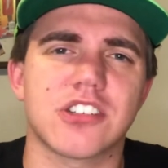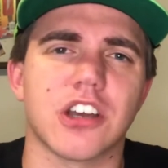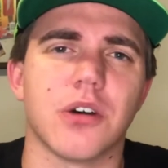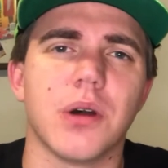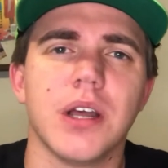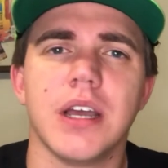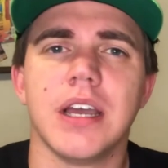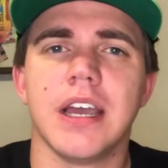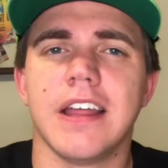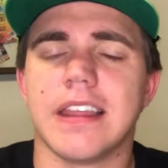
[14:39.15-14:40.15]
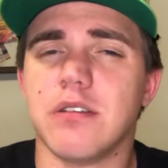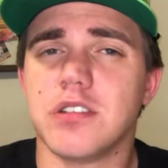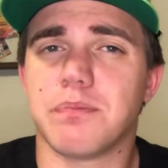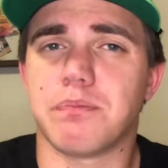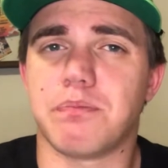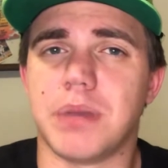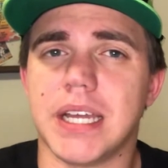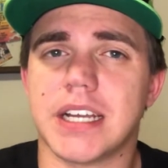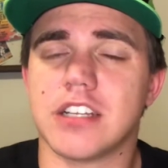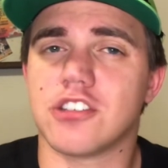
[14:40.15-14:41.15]
So that was a
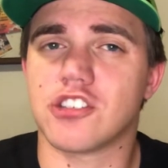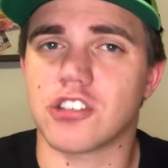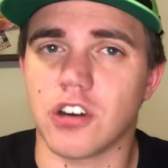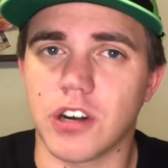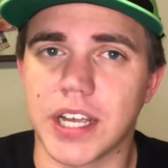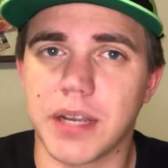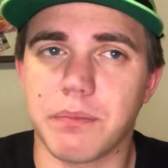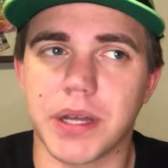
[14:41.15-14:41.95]
bit concerning,